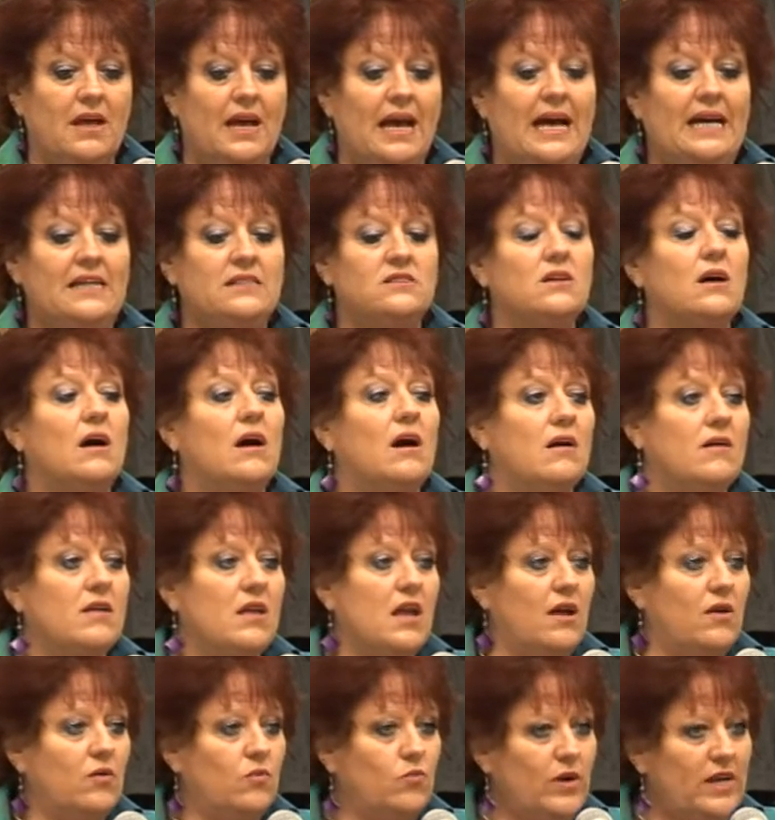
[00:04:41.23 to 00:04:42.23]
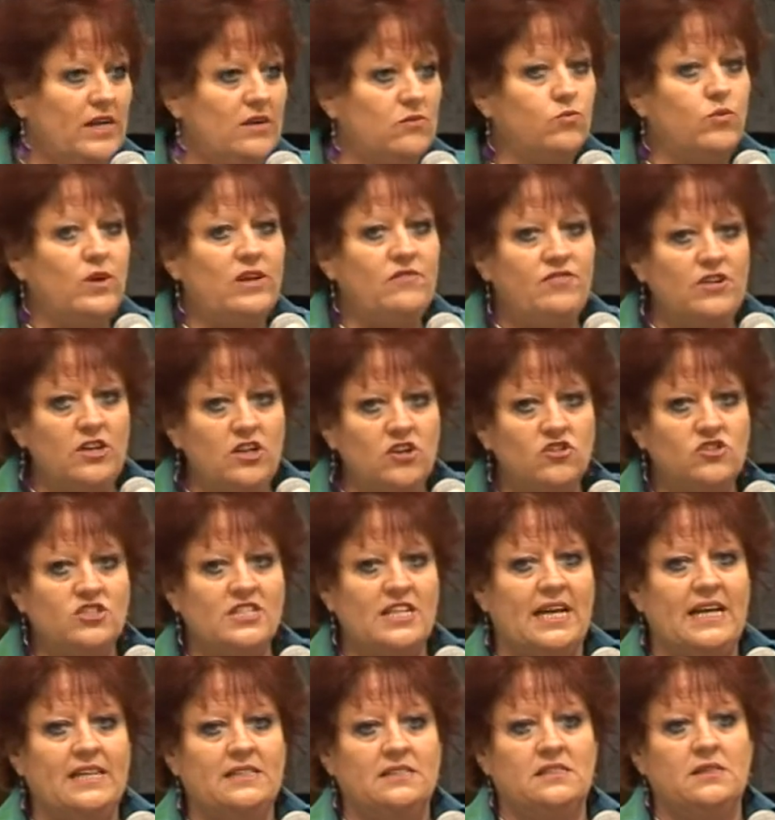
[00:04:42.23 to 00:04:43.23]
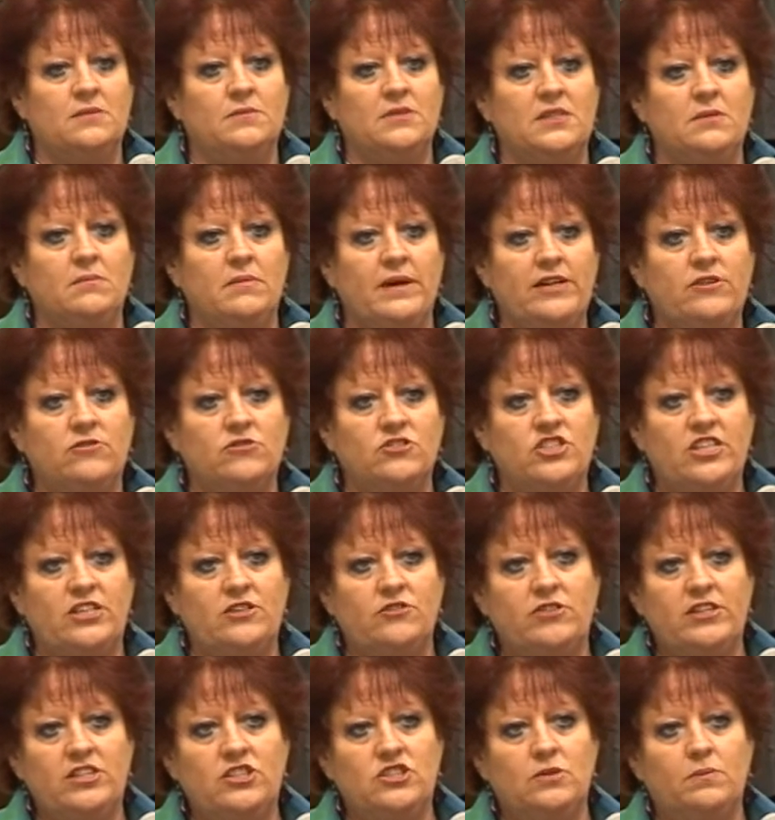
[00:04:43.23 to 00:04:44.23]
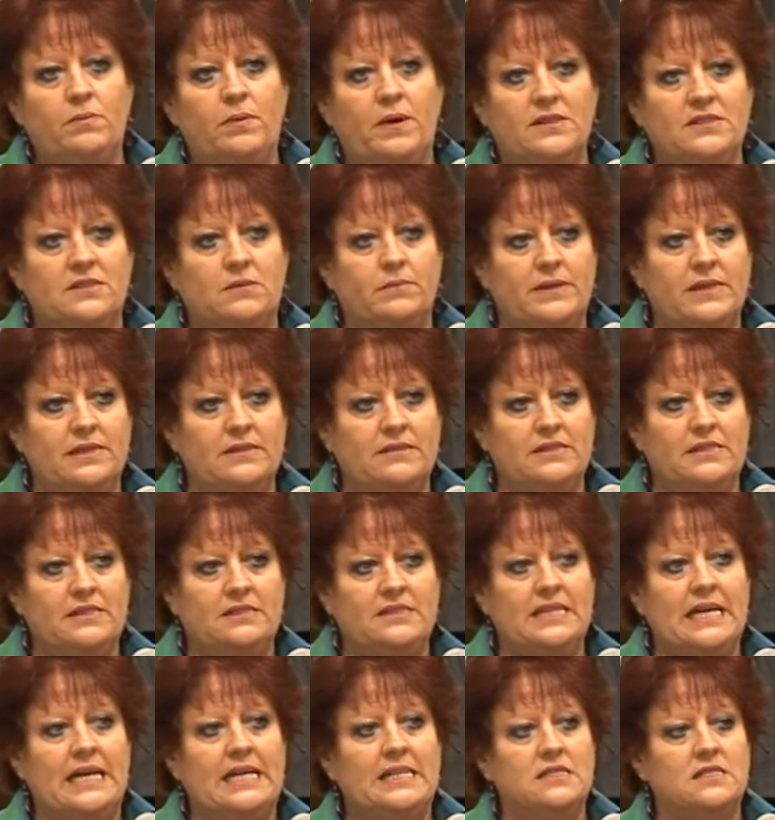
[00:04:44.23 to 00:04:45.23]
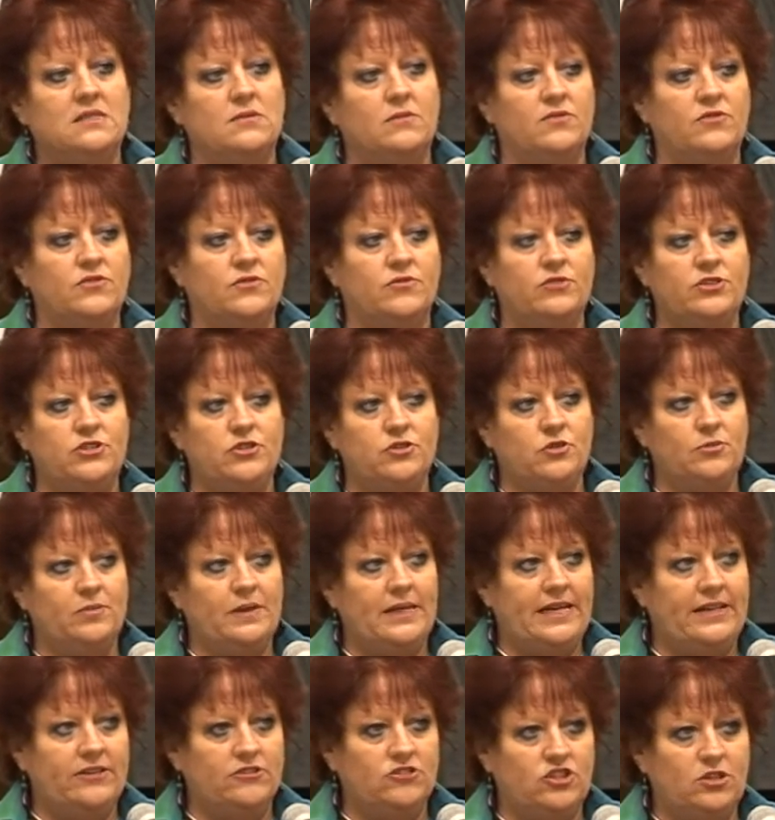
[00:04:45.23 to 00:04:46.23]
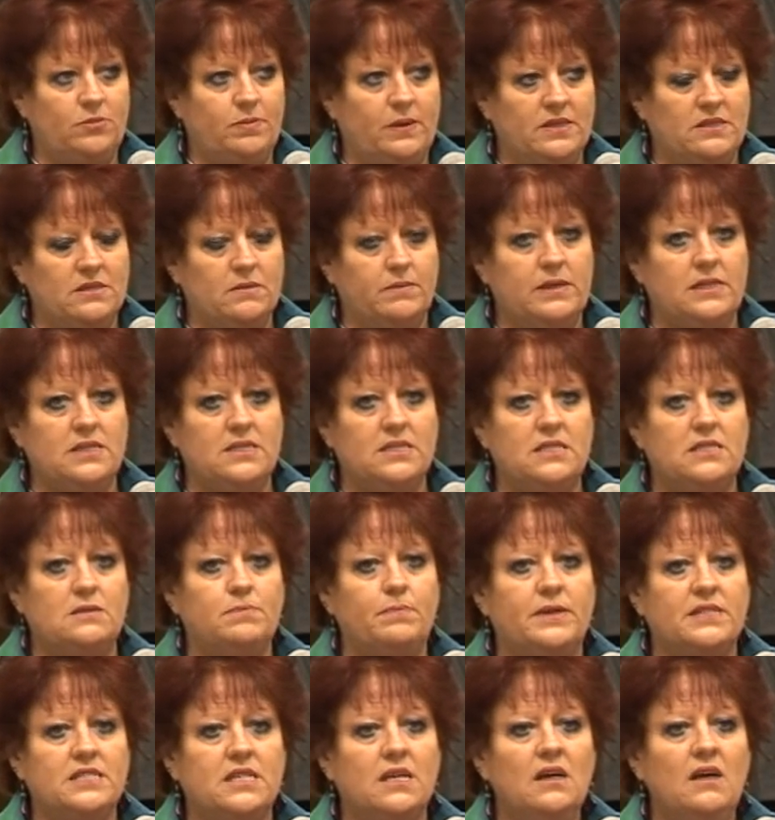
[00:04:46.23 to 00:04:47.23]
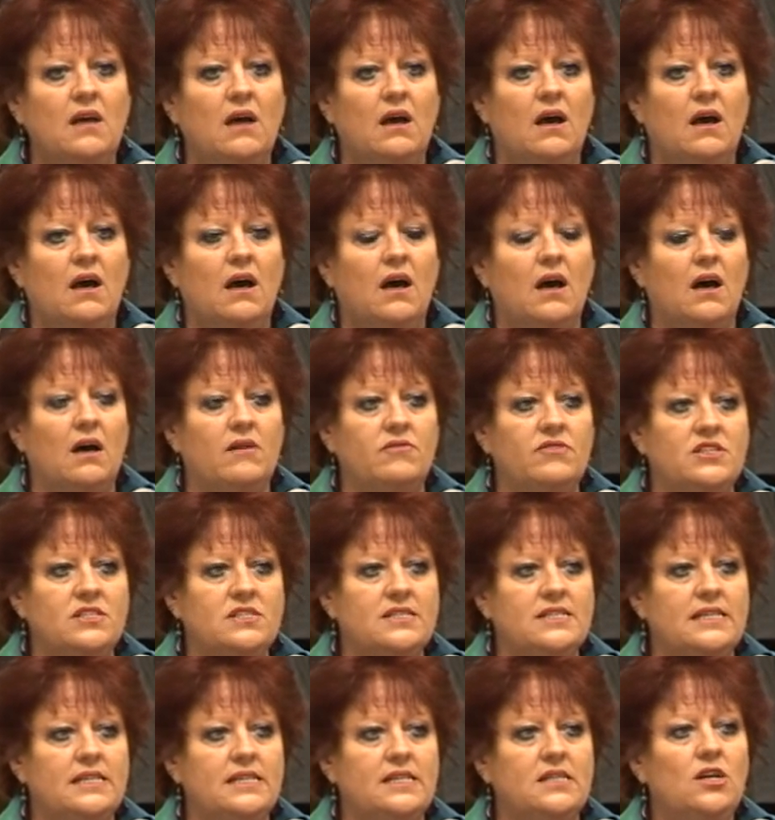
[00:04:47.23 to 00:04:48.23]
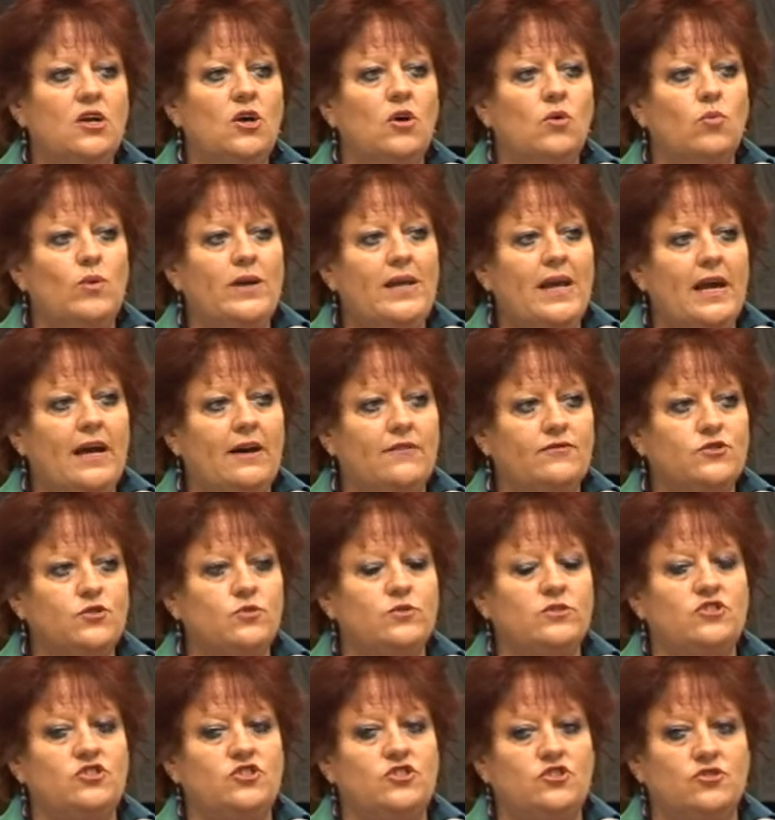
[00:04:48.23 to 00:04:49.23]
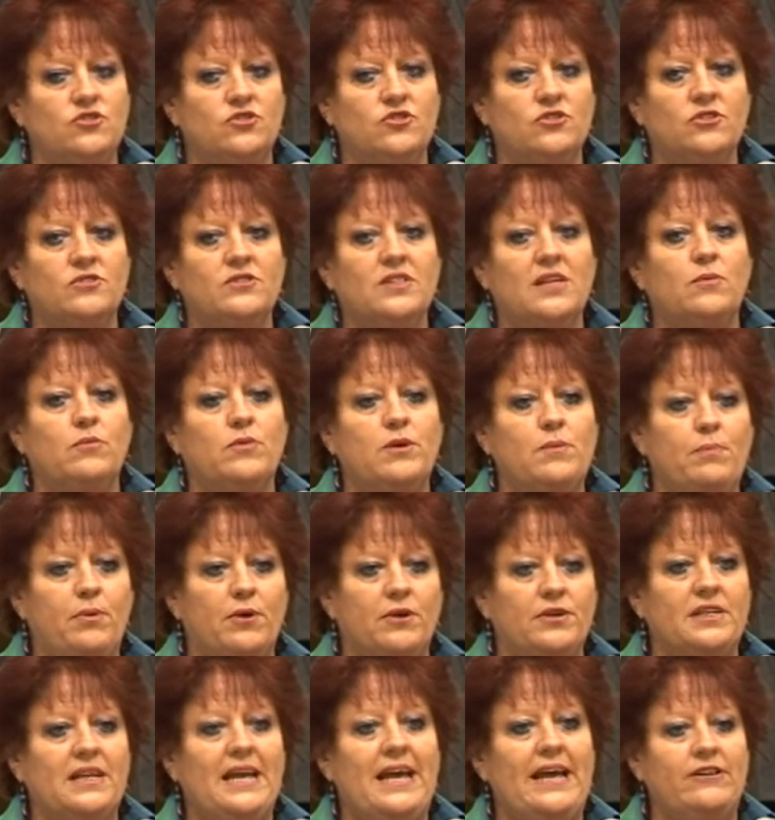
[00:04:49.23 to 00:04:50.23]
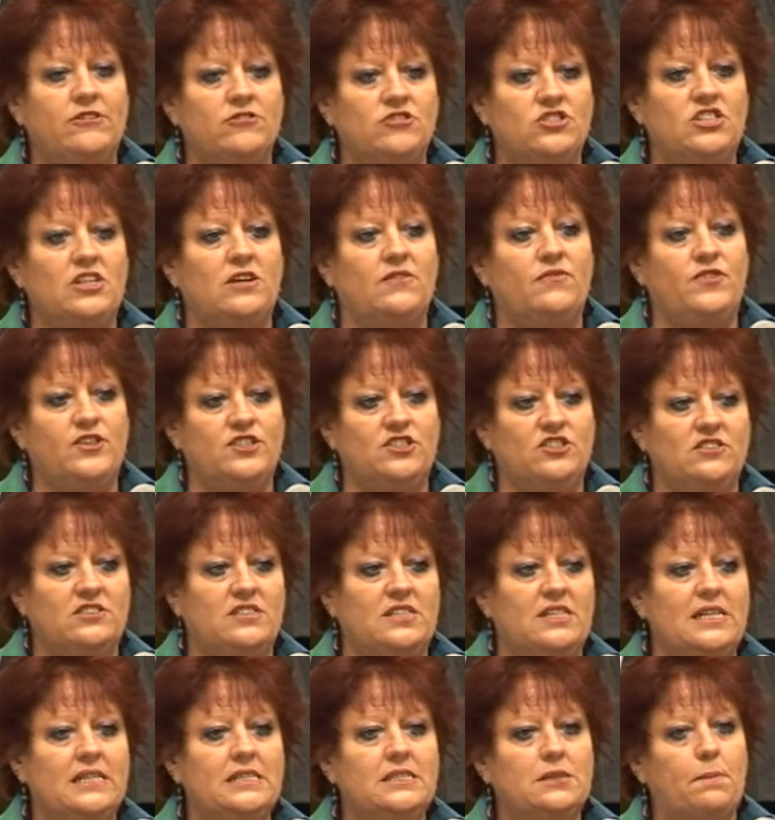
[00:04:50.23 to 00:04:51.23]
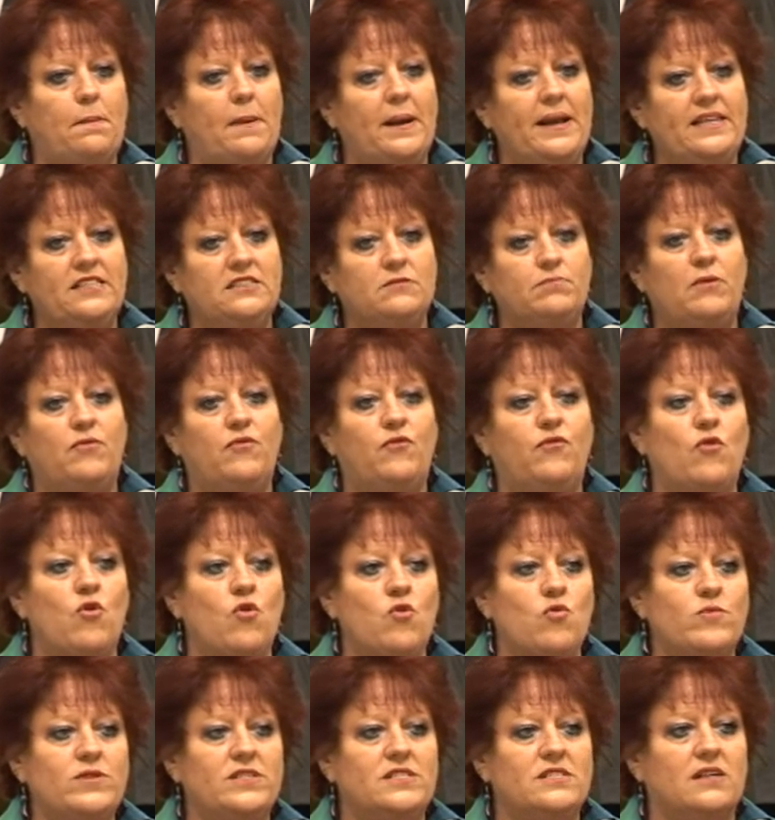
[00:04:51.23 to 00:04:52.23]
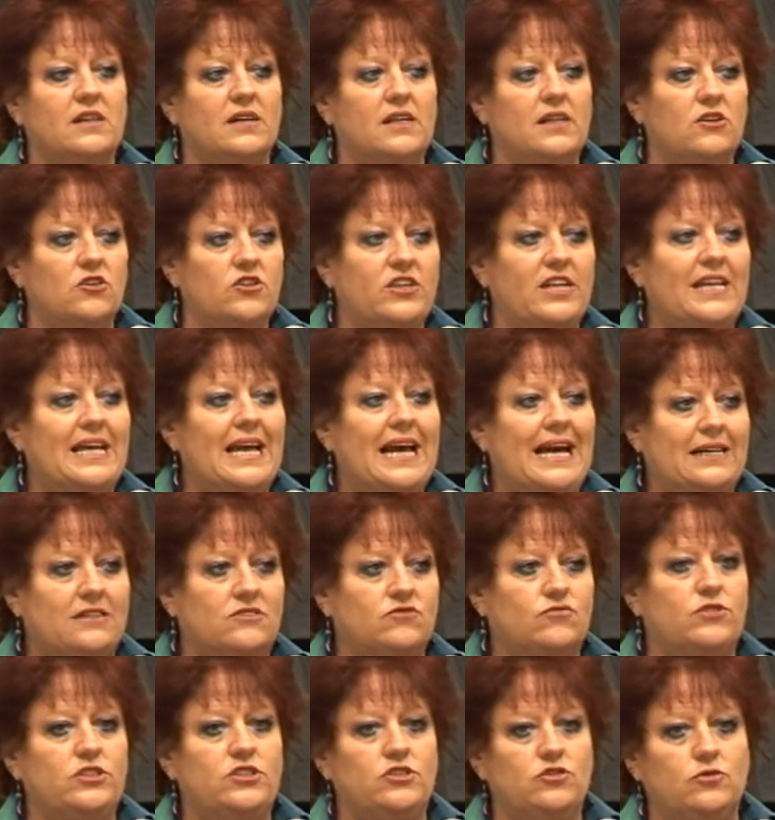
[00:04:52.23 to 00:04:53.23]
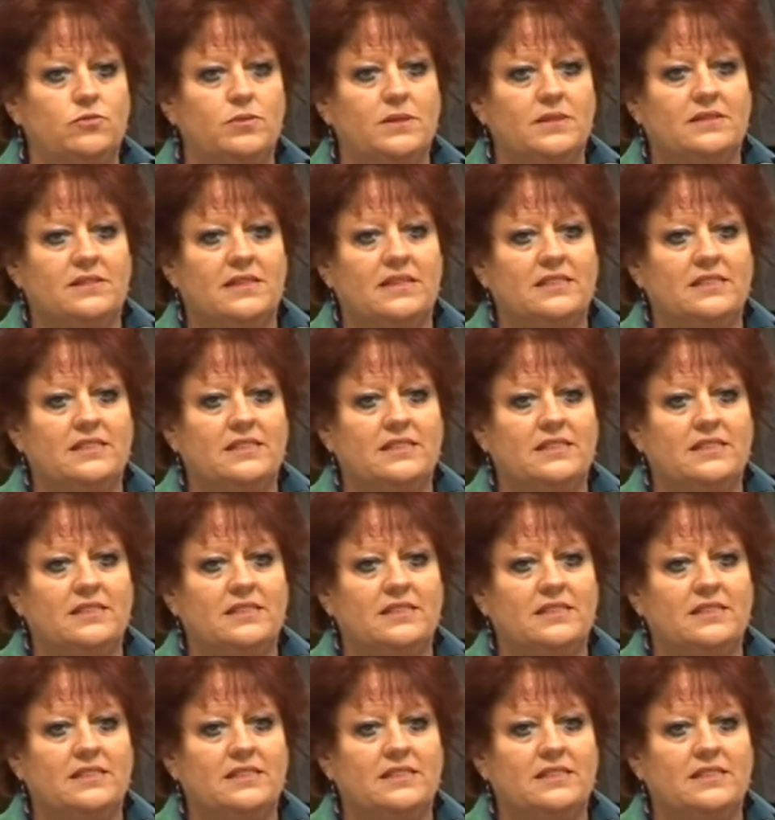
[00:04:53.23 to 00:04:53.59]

And we've looked at some of the microgeneration possibilities and some of the renewable energy possibilities, but obviously, we have to ensure that we put energy efficiency into place before we start looking at renewables.